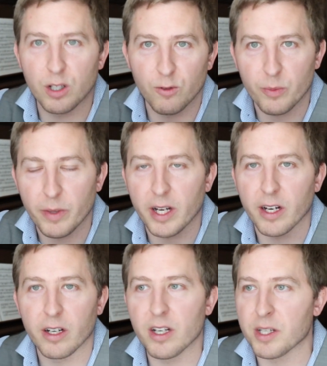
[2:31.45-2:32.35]
over with my
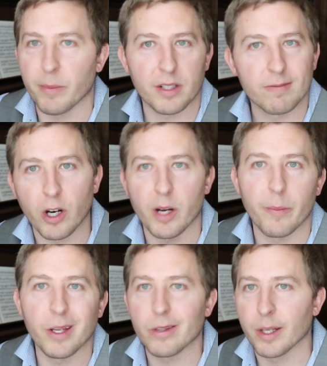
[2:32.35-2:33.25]
areas i'm like trying to
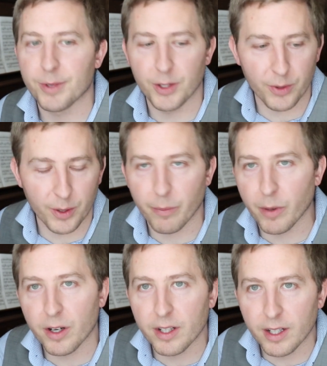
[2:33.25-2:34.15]
meet with them to do you know
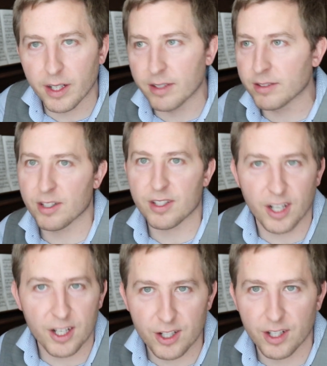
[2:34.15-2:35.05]
marketing
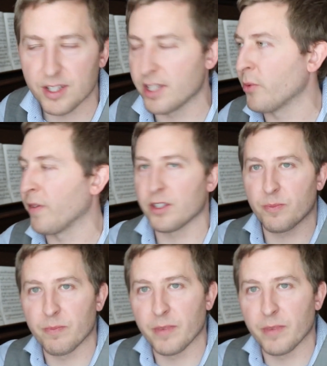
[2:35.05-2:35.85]
discussions and then we have this